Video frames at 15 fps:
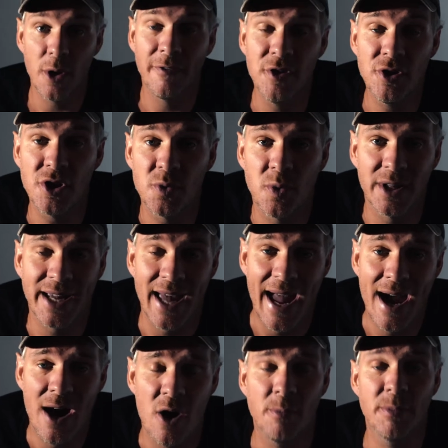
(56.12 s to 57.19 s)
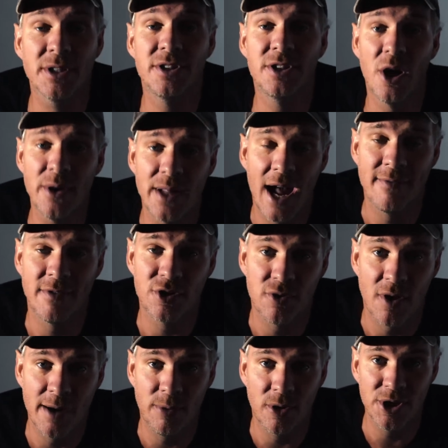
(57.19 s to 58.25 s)
if you just want to get out but don't have a
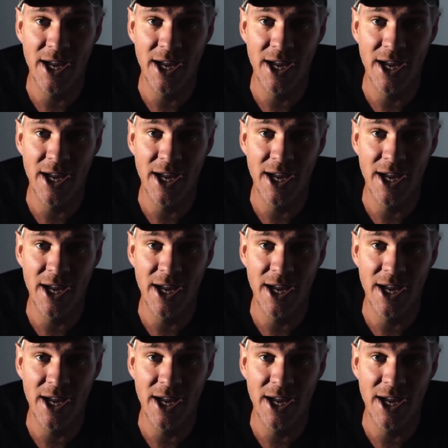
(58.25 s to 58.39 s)
tripod